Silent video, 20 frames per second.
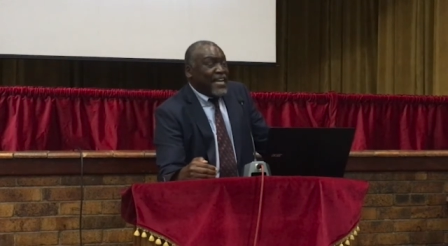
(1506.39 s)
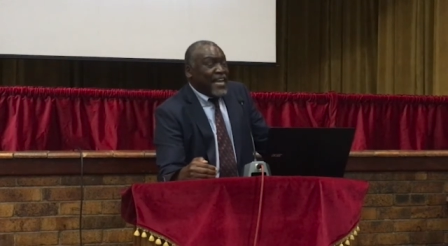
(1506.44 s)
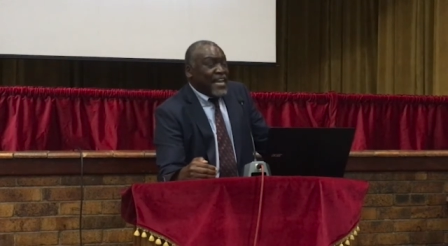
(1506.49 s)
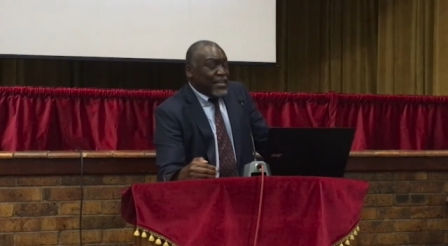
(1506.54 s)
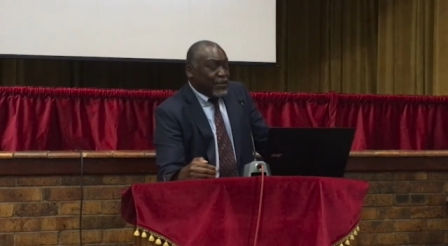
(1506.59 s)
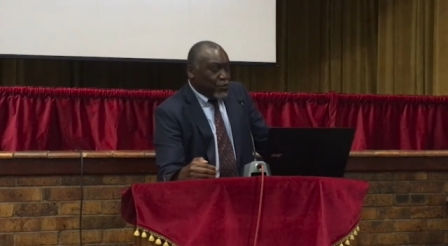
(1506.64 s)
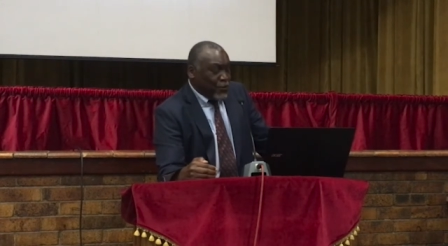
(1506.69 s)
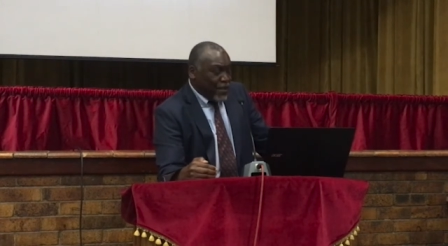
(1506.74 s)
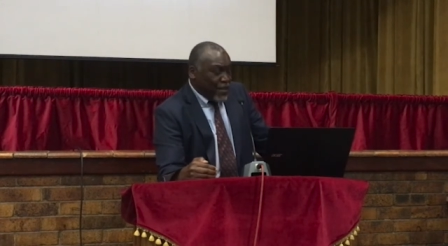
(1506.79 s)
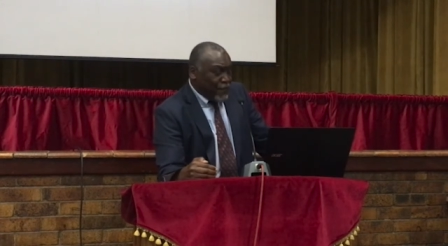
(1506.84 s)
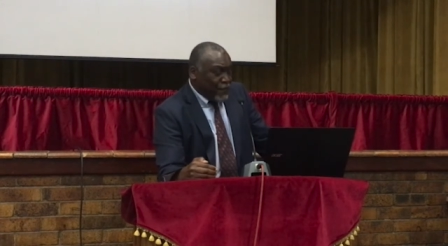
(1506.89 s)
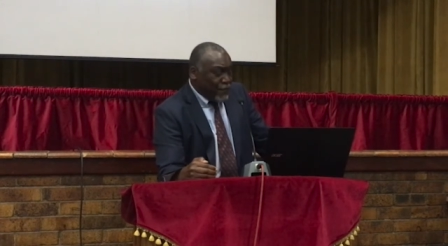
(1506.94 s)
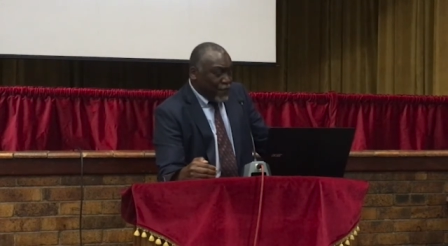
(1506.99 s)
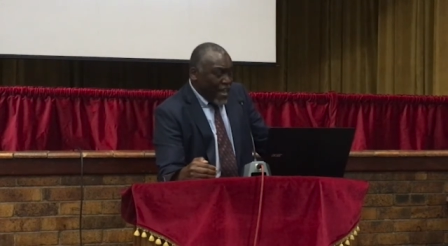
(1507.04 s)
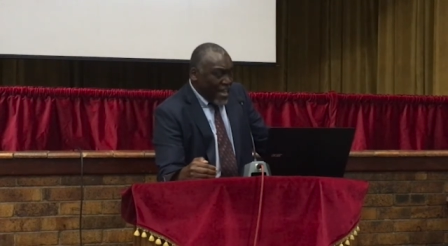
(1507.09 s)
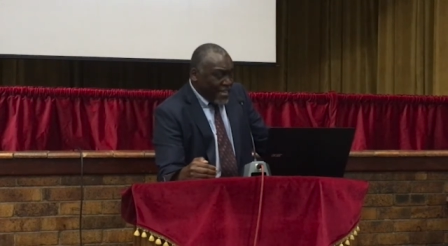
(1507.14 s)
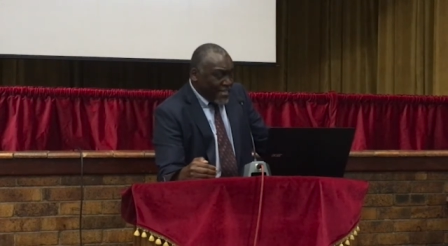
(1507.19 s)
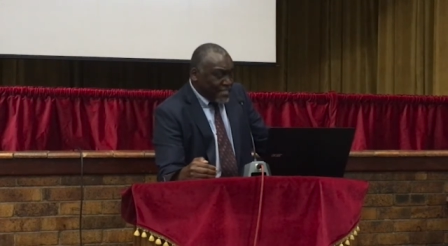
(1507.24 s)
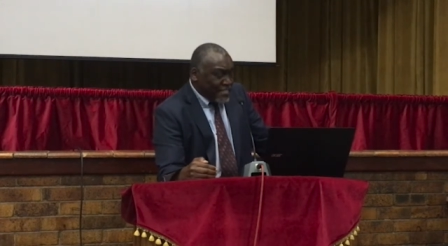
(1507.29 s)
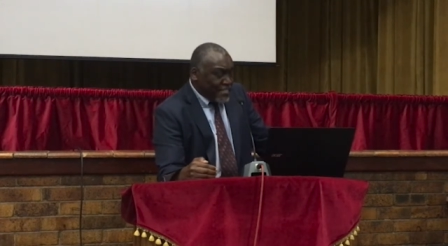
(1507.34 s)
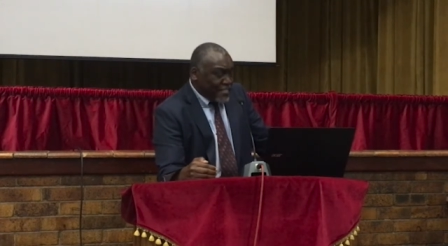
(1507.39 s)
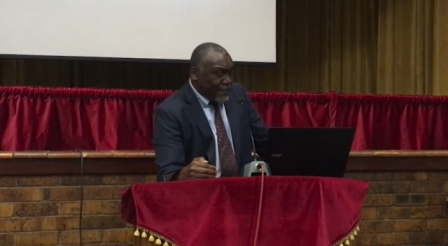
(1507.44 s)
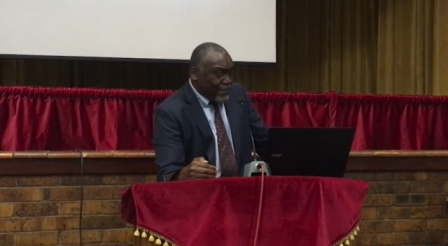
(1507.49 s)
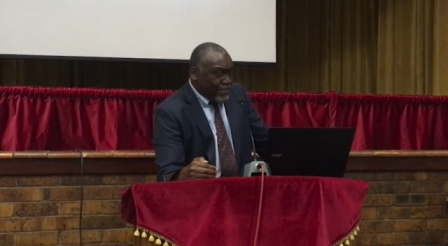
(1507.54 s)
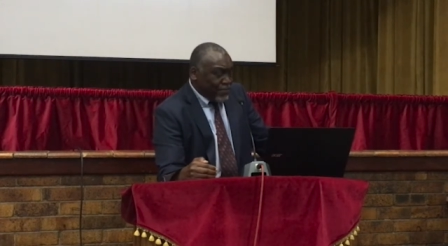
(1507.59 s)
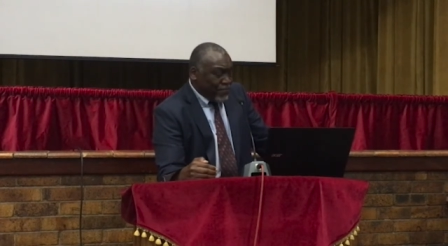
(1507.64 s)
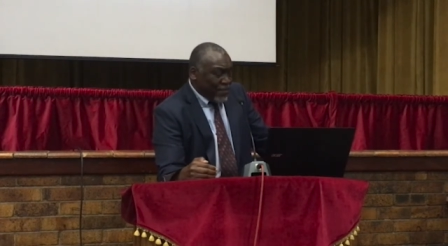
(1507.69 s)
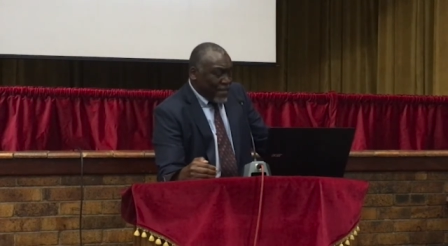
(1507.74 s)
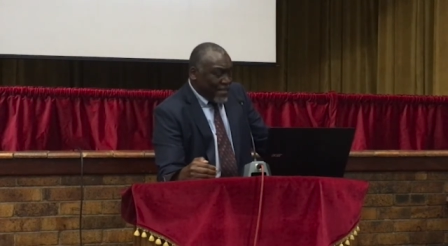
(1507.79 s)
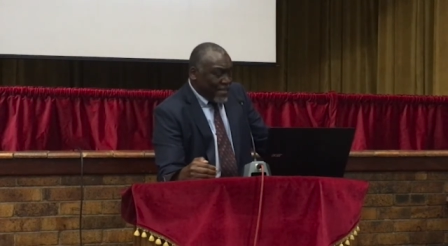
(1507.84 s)
and we
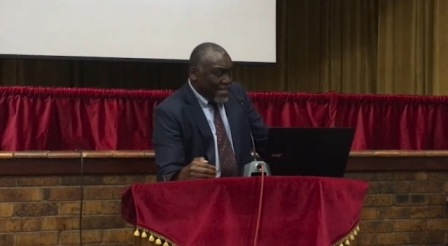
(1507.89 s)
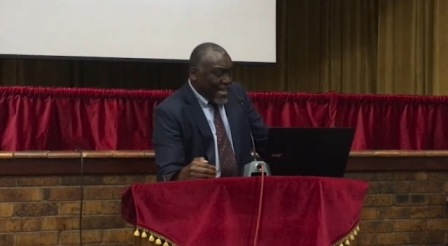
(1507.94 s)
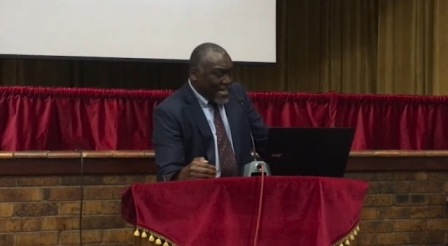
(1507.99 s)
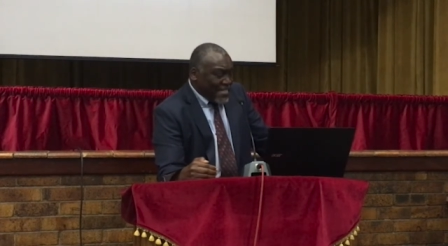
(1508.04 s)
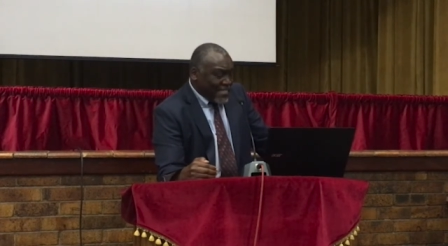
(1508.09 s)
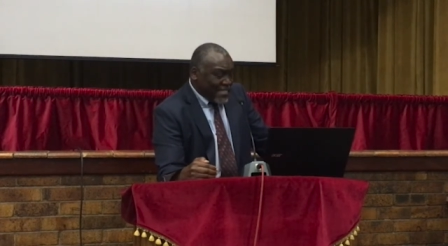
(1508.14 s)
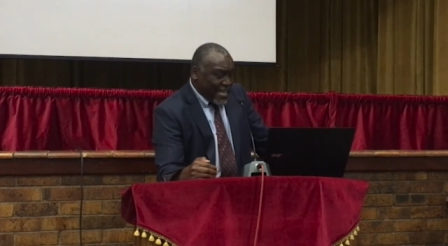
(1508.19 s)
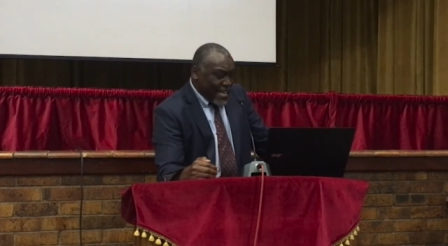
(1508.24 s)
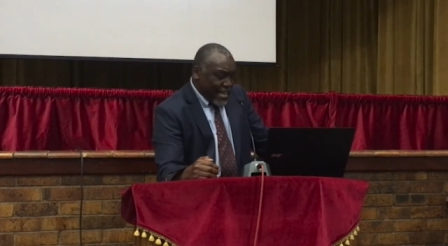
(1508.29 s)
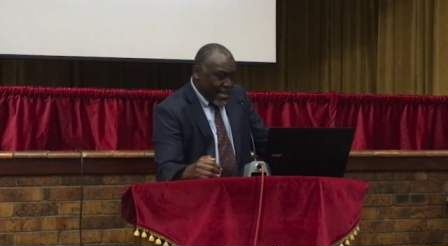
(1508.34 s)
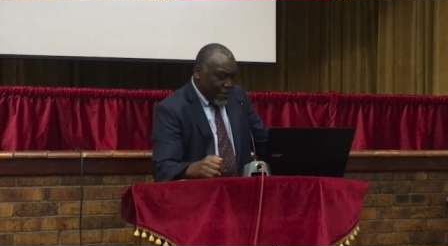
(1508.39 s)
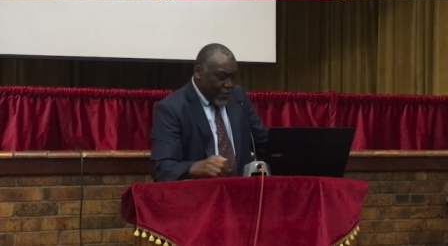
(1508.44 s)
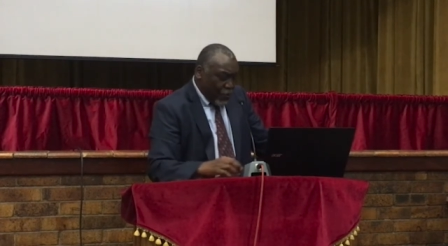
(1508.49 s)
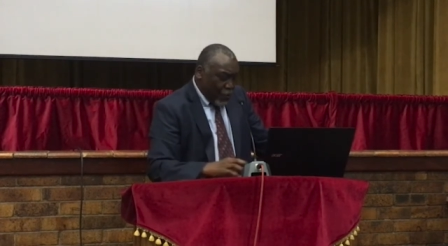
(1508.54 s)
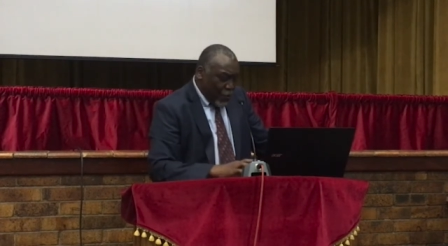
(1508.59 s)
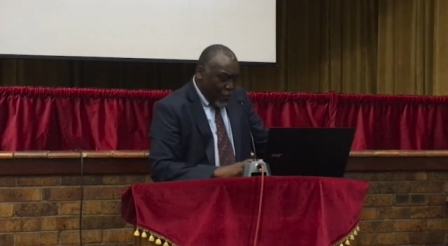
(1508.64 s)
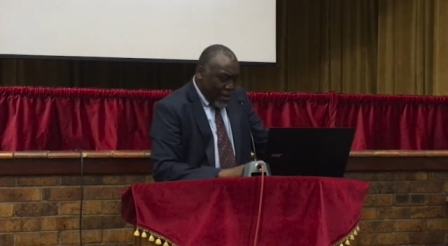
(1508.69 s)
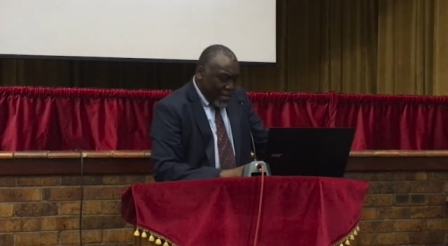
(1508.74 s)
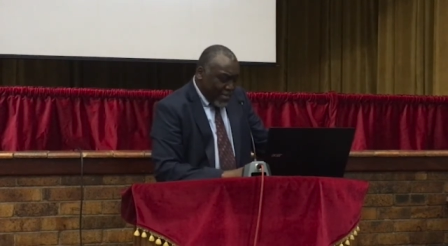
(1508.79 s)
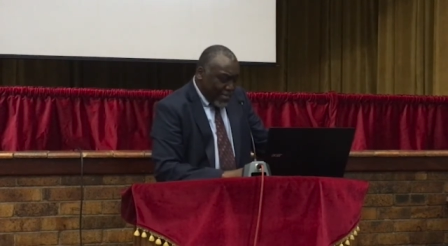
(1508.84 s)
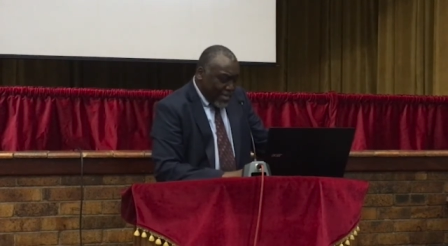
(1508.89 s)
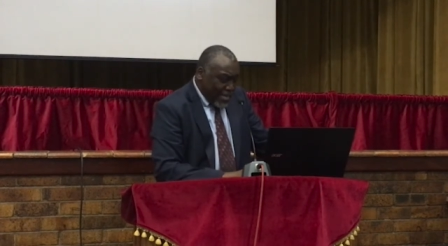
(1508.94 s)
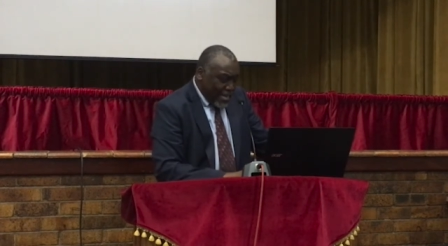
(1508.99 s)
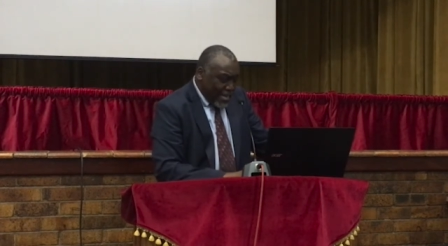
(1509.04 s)
find that uh, when